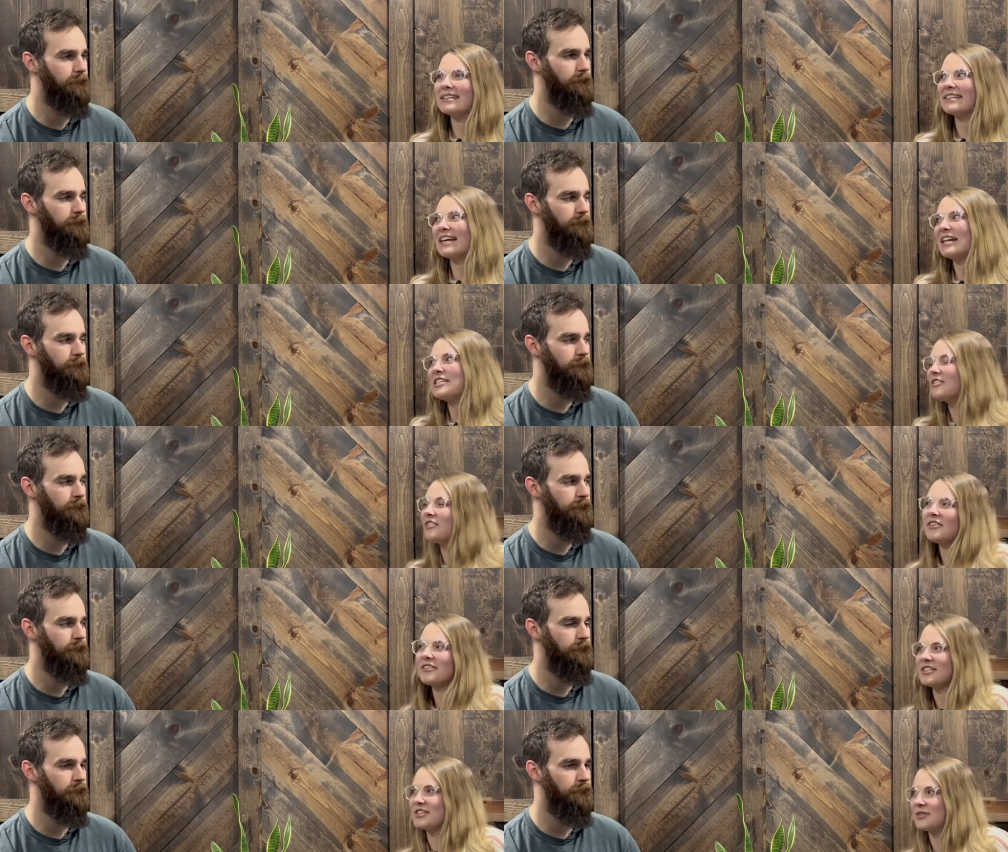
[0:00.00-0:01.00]
Speaker 1: kids don't go to
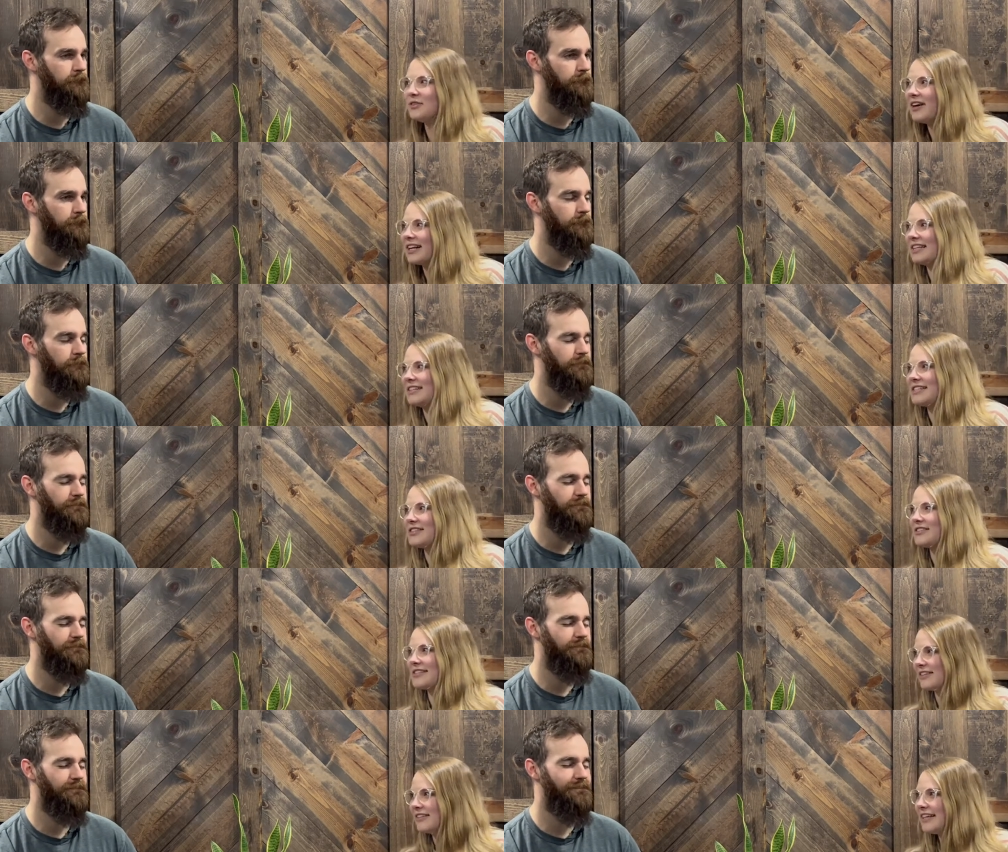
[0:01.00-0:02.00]
school on Easter,
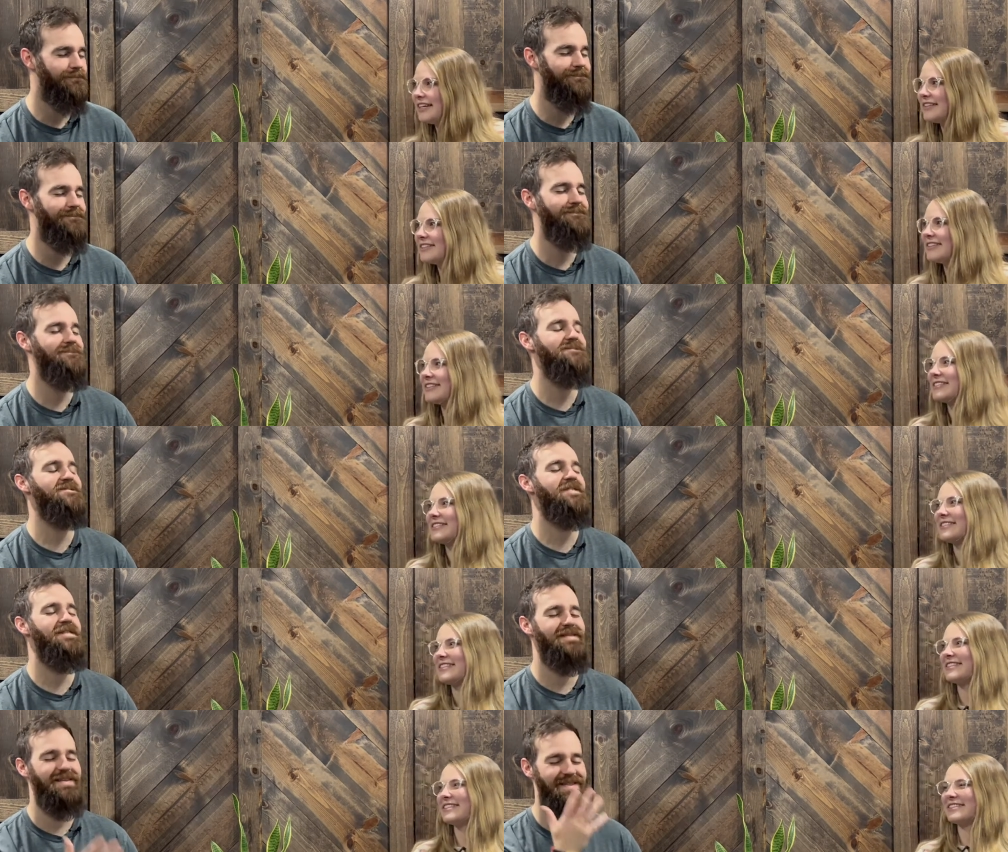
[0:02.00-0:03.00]
silly.
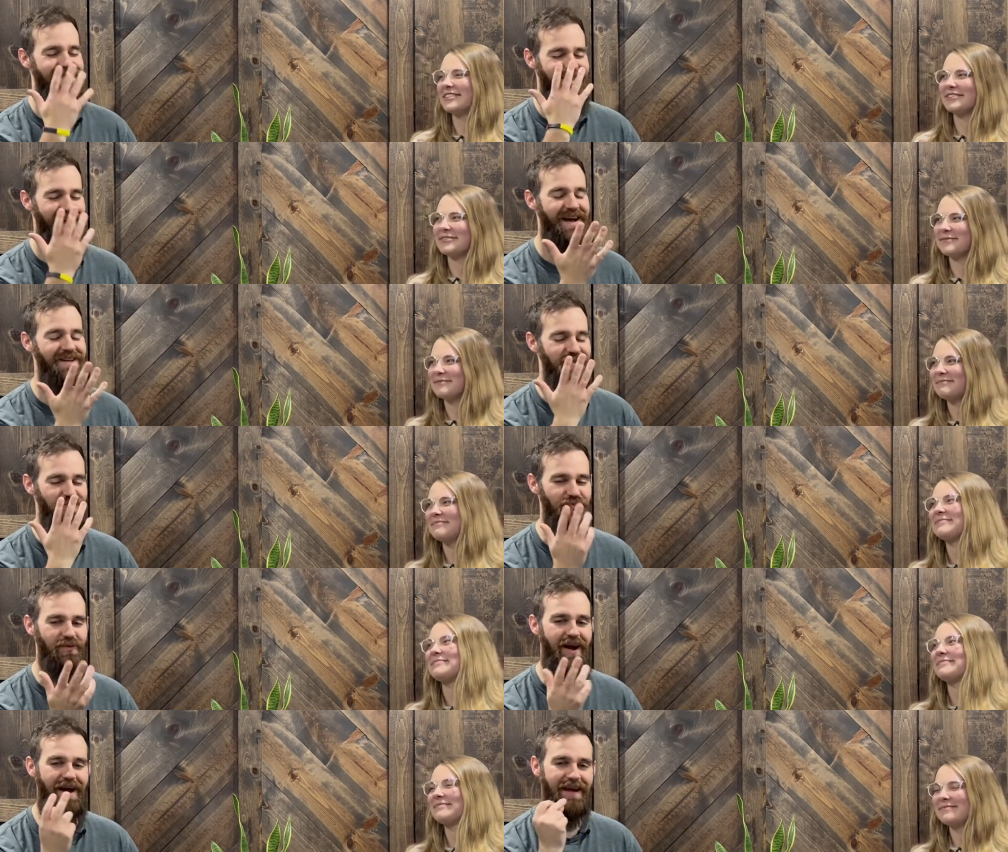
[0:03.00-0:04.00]
Speaker 2: That's
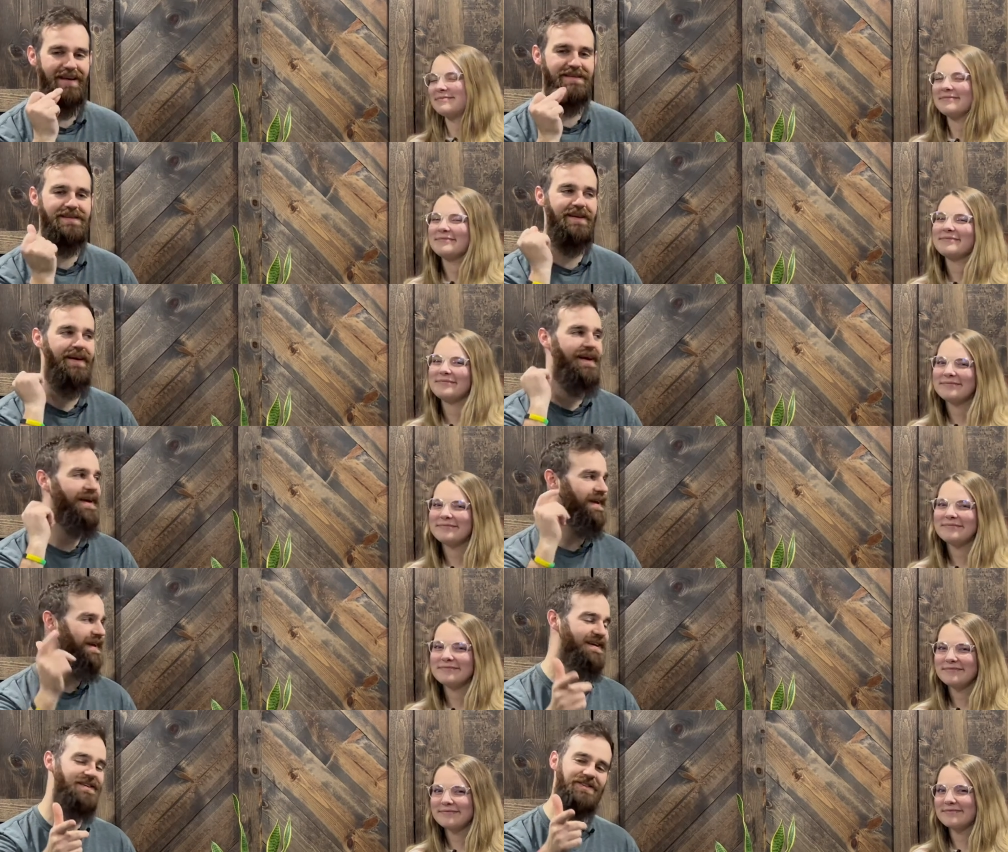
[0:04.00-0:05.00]
right.
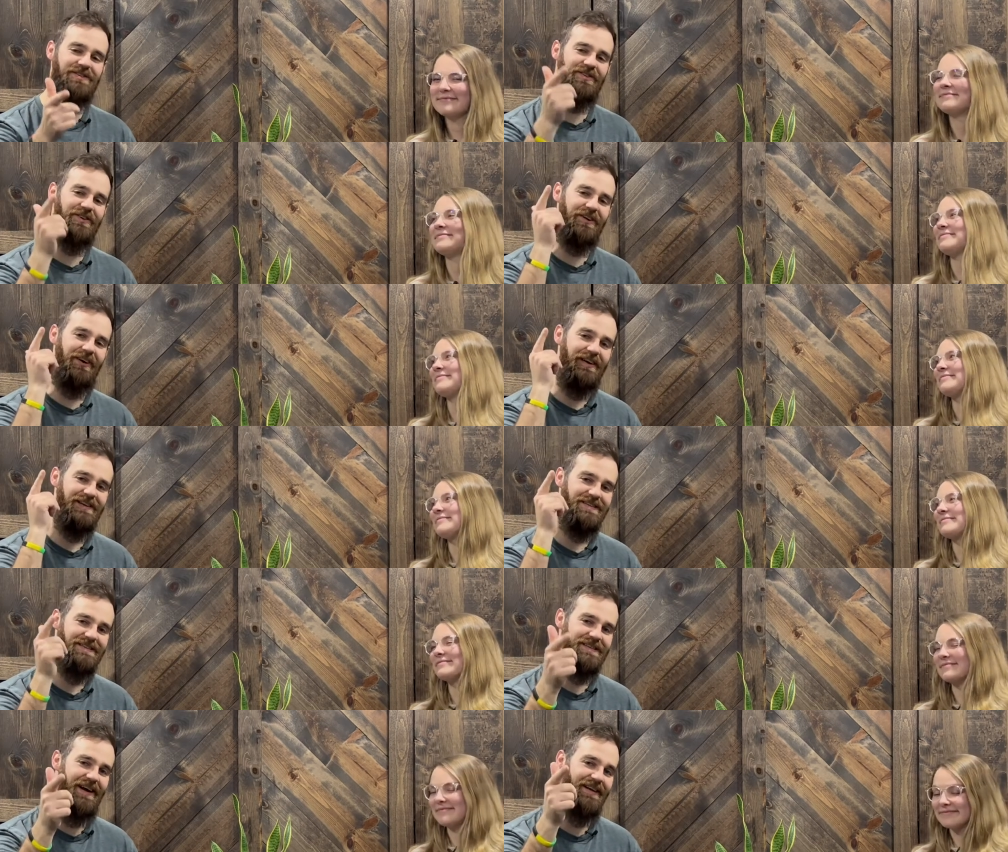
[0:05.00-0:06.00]
Easter
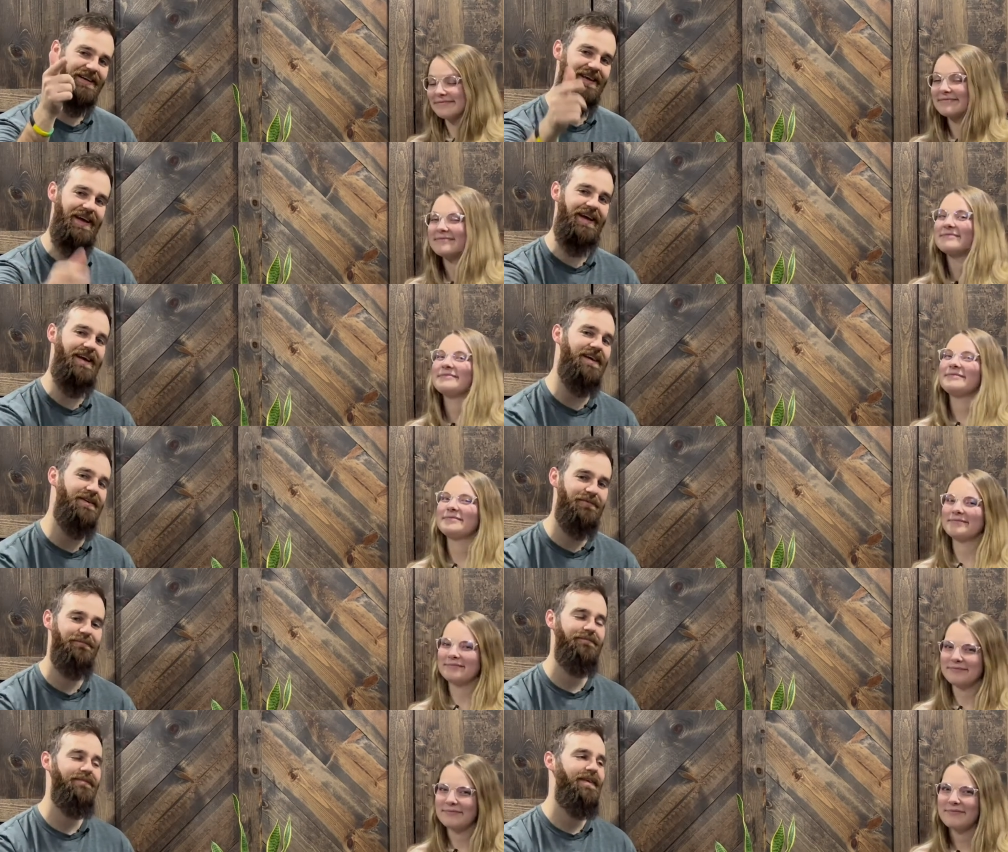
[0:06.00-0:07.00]
Sunday.
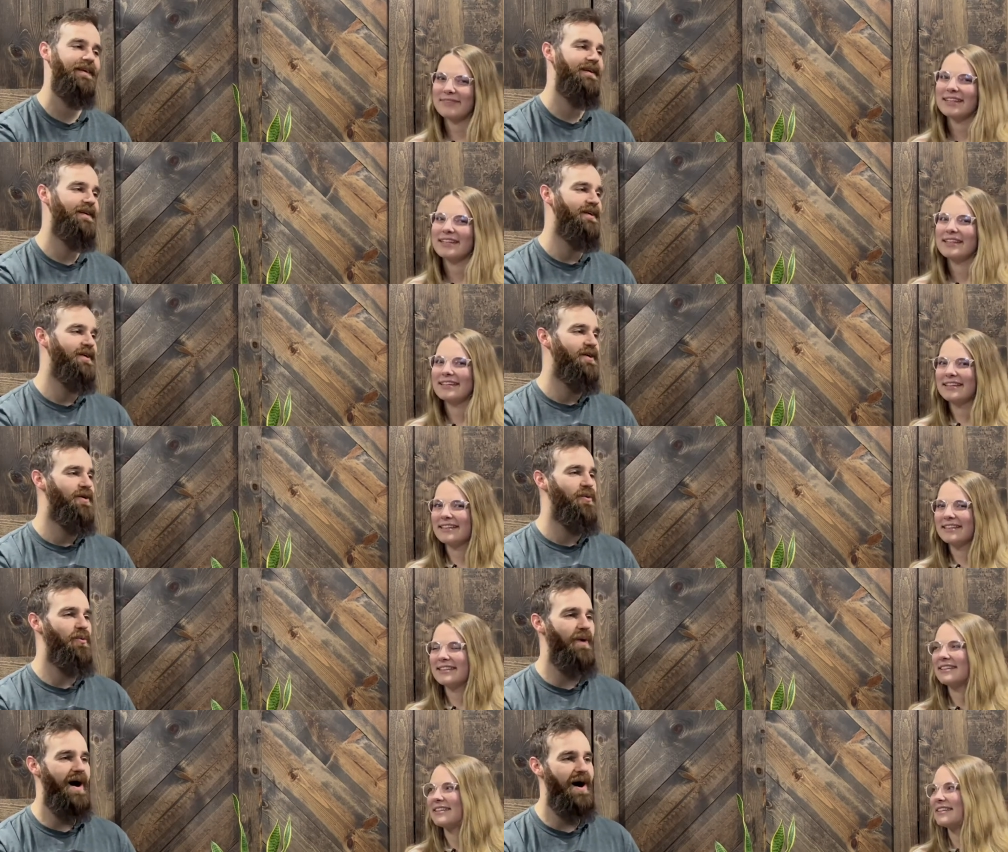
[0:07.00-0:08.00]

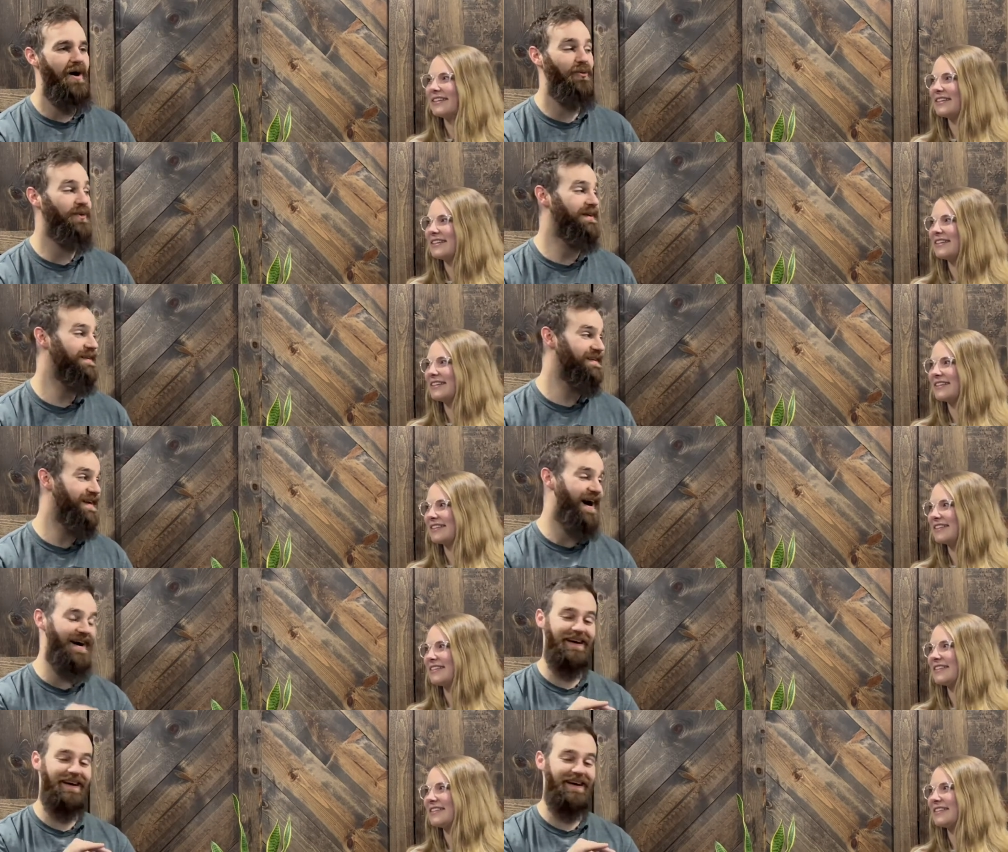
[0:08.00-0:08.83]
Wow, we did not